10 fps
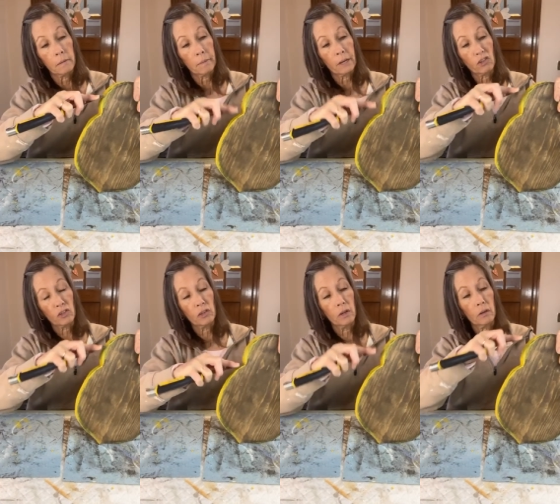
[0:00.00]
Make
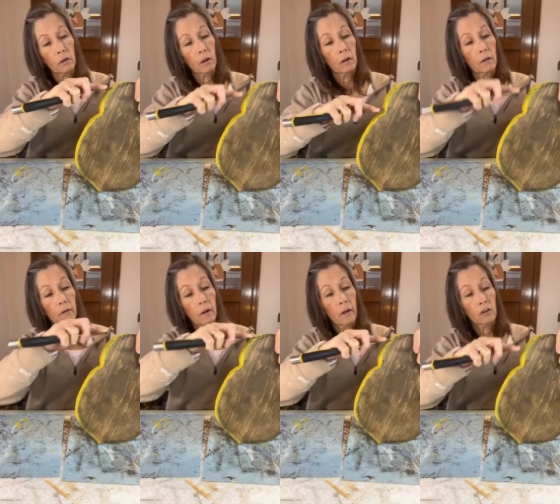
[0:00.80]
sure you
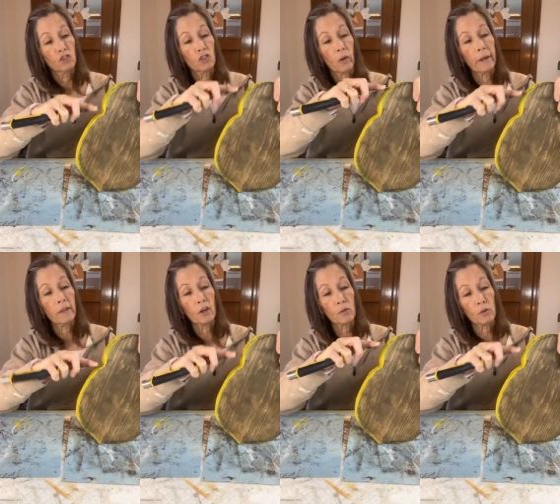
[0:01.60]

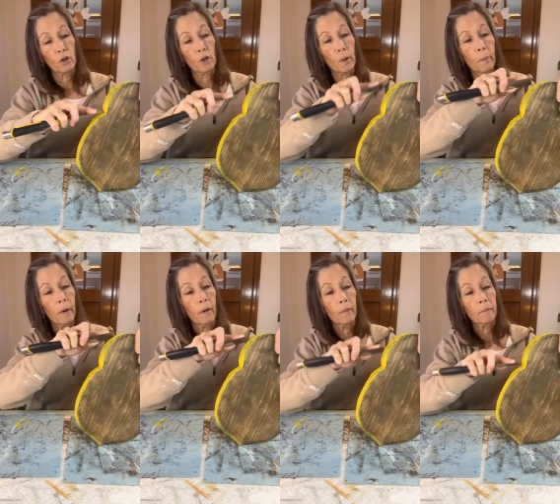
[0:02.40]
join the
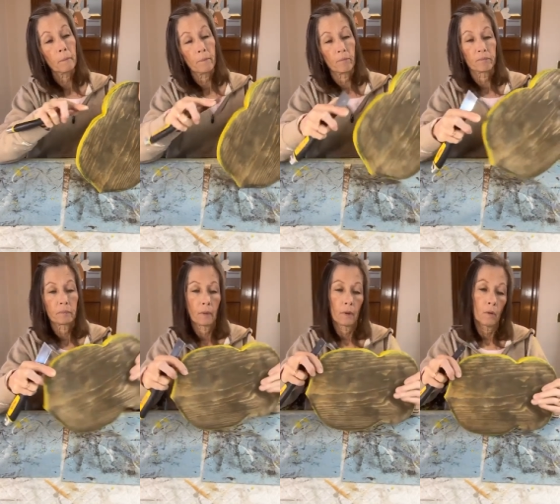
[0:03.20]
group.
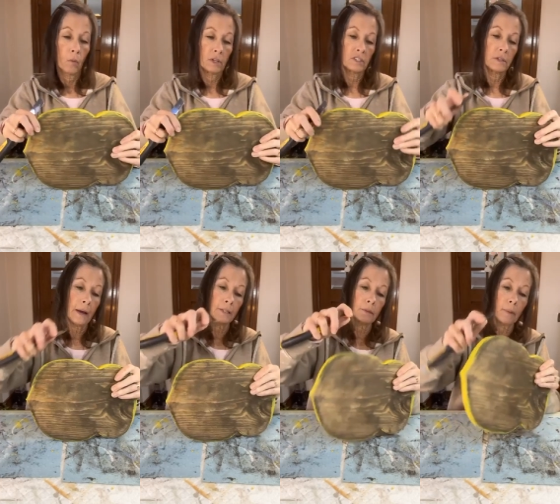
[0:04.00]
What's
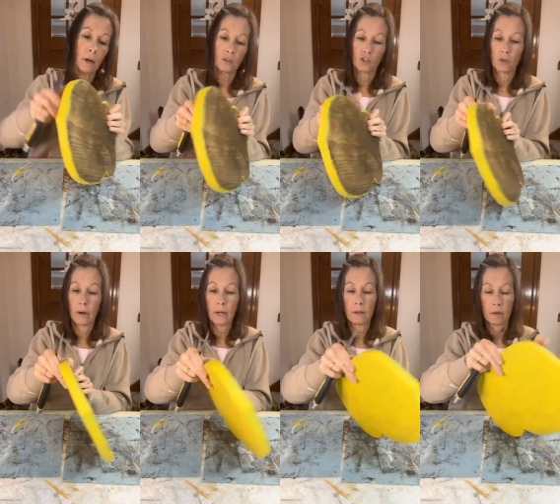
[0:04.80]
nice about
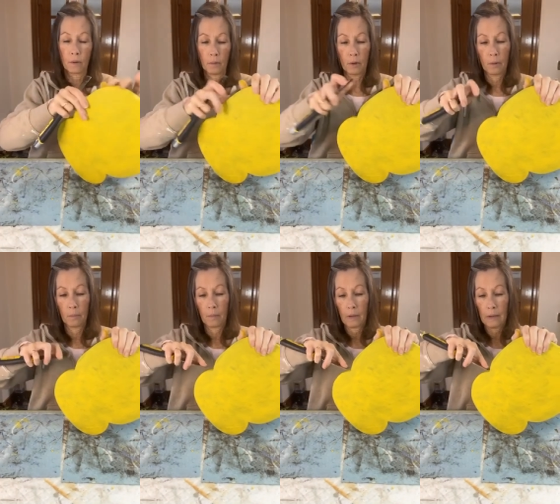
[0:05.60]
joining the
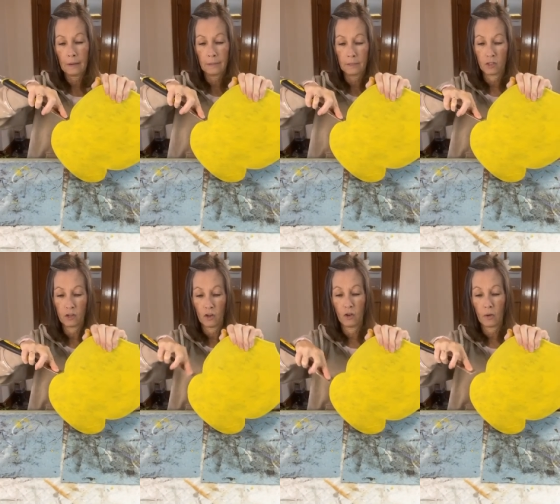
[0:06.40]
group
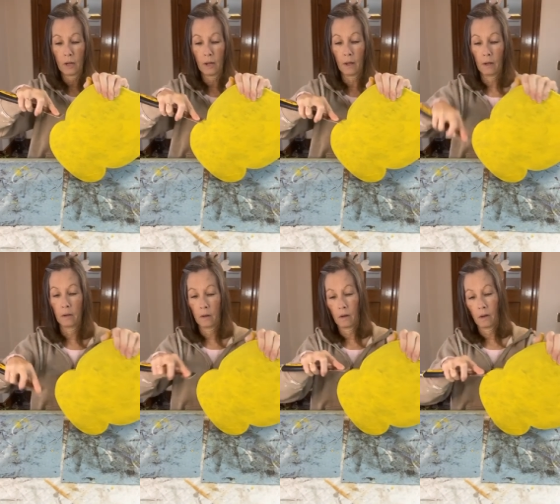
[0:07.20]
is you
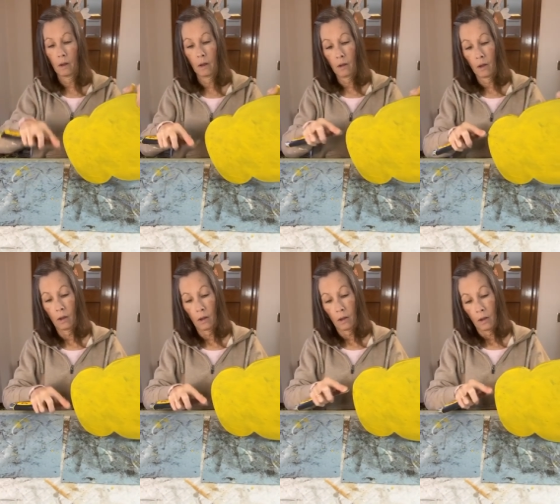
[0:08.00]
can
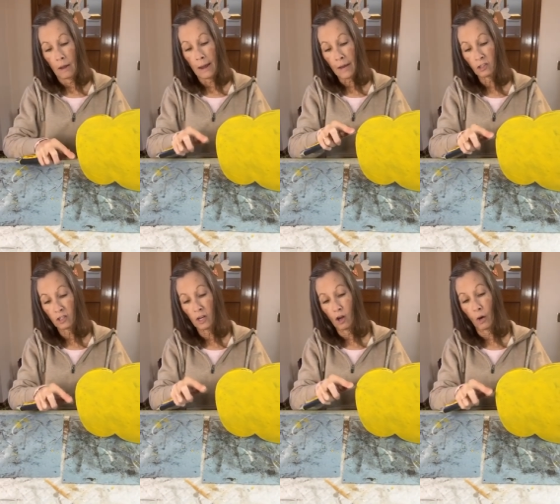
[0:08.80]

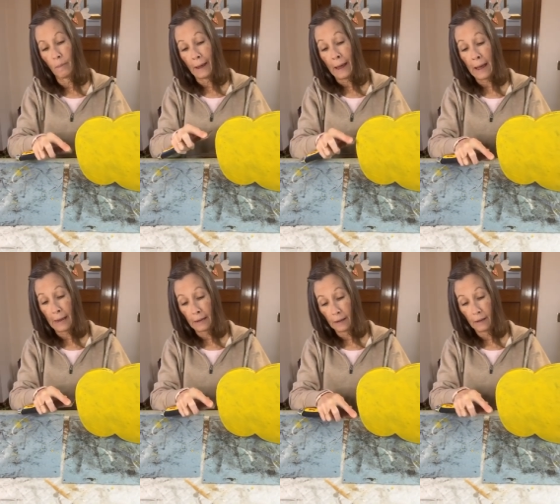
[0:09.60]
actually go
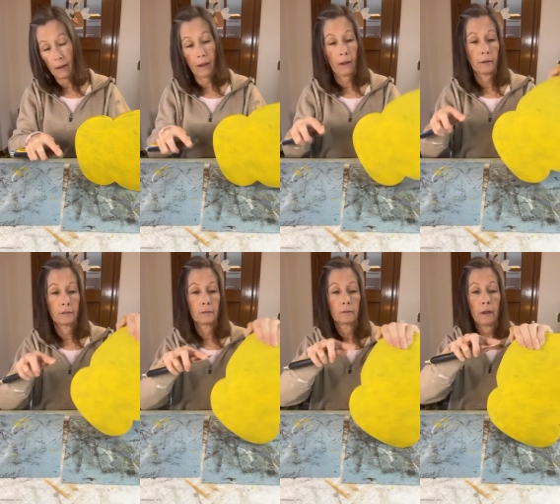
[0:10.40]
back
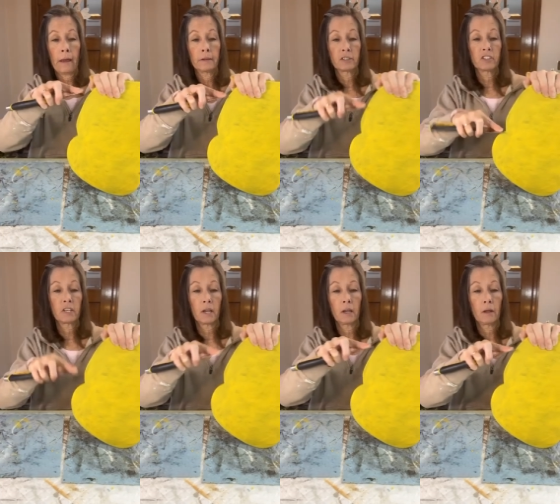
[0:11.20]
and
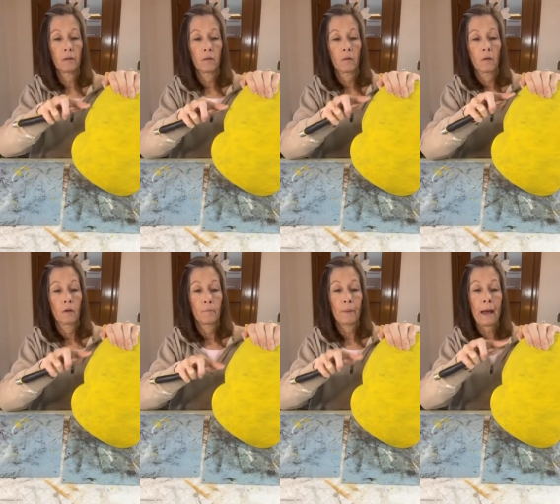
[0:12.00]
see
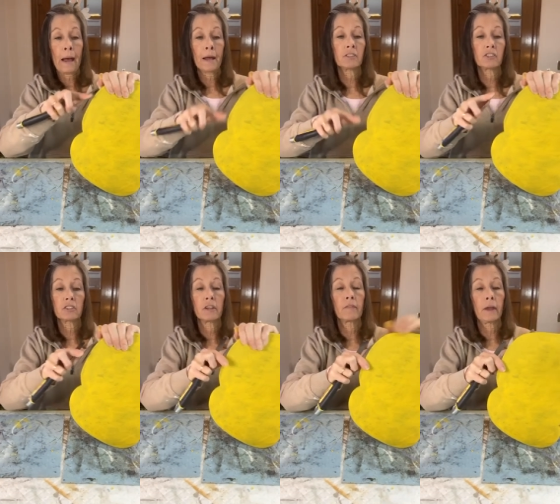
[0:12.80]

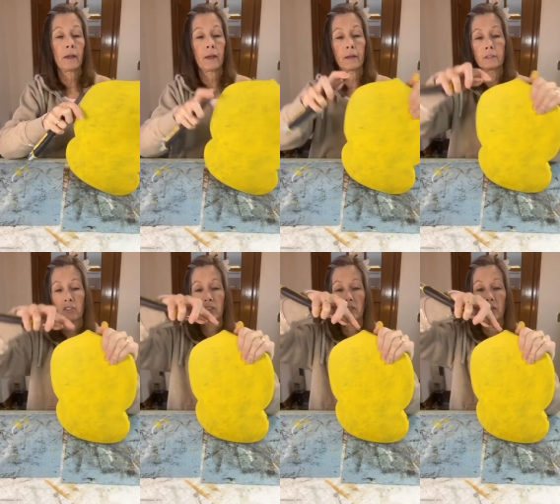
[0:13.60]
past
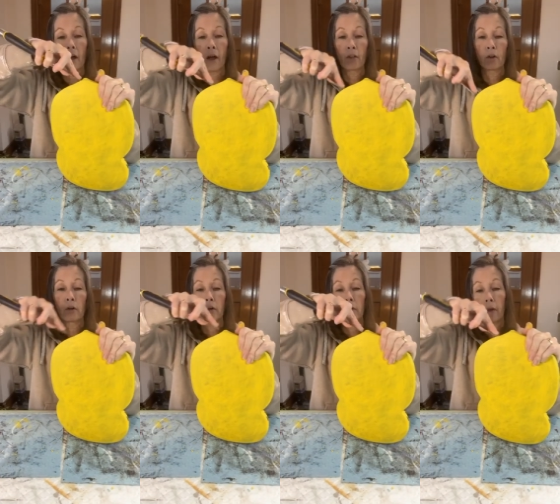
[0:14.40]
events,
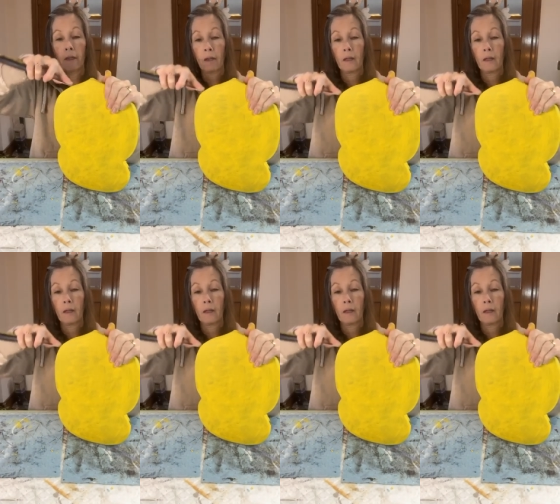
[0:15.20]
other